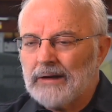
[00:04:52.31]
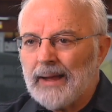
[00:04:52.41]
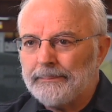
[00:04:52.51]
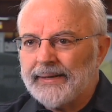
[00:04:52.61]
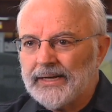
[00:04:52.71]

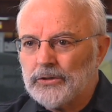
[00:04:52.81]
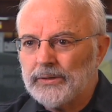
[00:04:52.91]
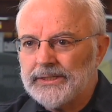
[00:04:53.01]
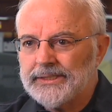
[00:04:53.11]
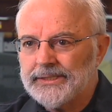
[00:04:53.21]
rapid
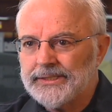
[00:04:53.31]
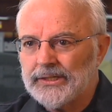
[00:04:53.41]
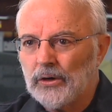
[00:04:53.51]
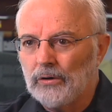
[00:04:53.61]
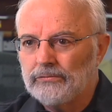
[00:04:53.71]
increases
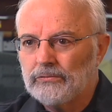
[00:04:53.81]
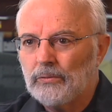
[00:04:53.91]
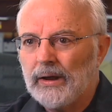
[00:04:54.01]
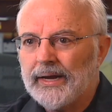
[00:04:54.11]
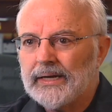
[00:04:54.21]
in
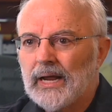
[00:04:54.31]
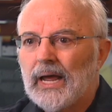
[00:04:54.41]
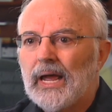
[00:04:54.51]
overweight